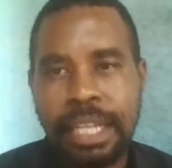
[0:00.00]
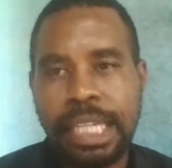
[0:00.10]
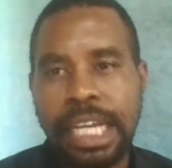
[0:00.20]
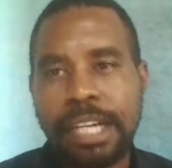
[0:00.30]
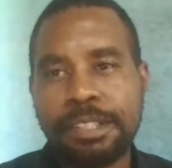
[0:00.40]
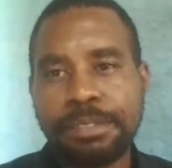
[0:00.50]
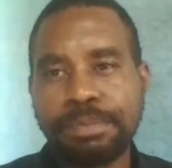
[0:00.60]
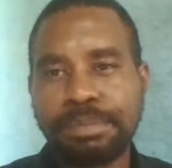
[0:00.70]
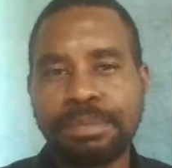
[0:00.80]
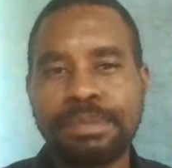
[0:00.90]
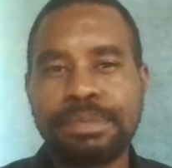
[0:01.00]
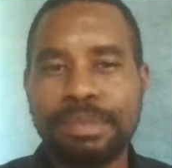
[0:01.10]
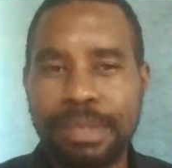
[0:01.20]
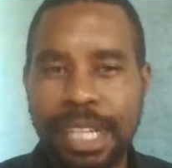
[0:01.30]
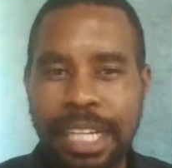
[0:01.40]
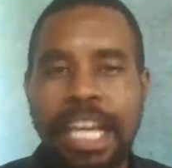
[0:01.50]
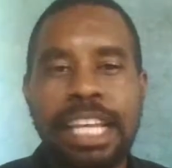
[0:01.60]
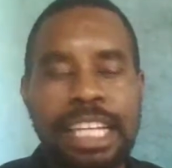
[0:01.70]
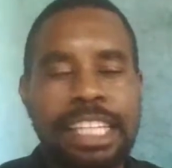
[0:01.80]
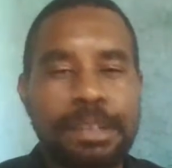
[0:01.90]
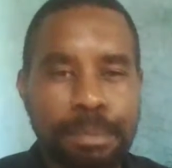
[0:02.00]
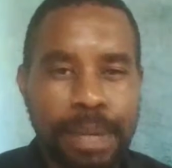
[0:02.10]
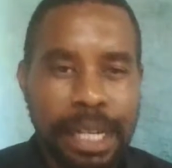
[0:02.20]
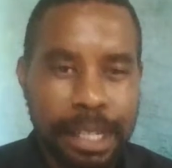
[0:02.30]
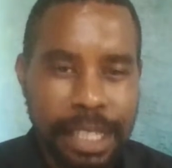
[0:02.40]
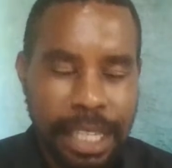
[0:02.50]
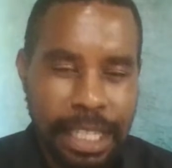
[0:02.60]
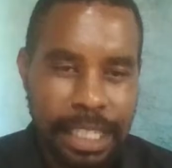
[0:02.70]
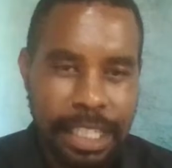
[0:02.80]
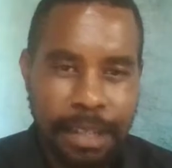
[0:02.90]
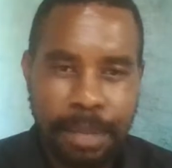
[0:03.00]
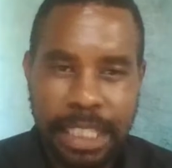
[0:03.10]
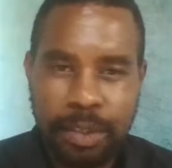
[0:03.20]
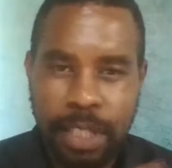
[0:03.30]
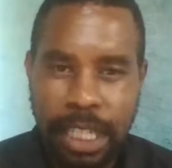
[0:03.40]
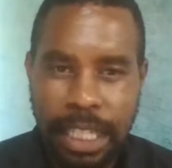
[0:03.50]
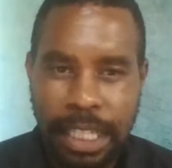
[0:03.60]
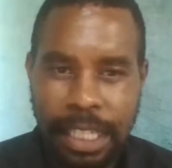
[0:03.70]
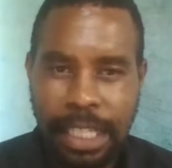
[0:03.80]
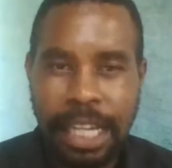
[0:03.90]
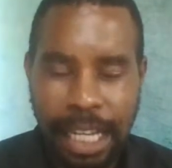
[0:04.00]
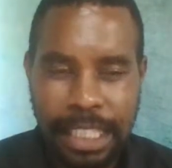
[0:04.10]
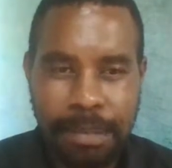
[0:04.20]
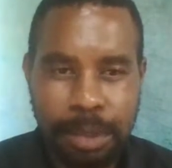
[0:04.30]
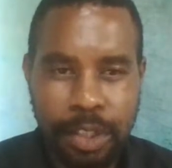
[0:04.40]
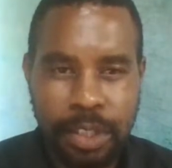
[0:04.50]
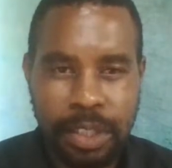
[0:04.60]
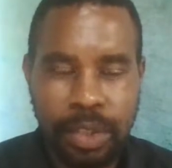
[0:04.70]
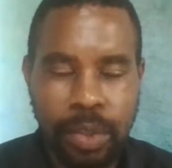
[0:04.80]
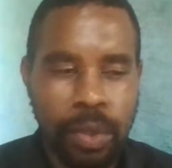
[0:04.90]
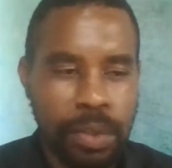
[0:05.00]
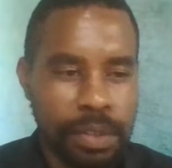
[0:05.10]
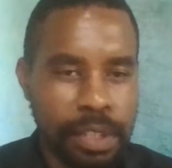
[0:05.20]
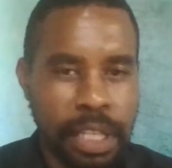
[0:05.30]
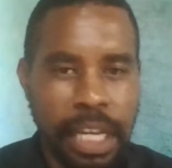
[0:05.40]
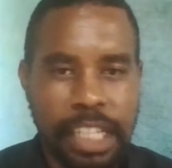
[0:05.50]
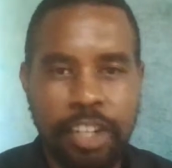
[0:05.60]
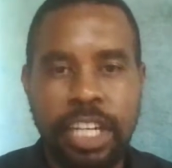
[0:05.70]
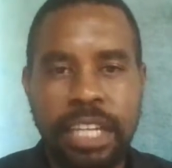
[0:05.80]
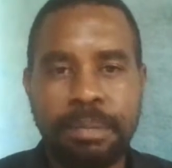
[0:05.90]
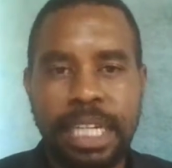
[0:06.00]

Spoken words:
Now, let's get back, let's get back to the assumption. So, as I already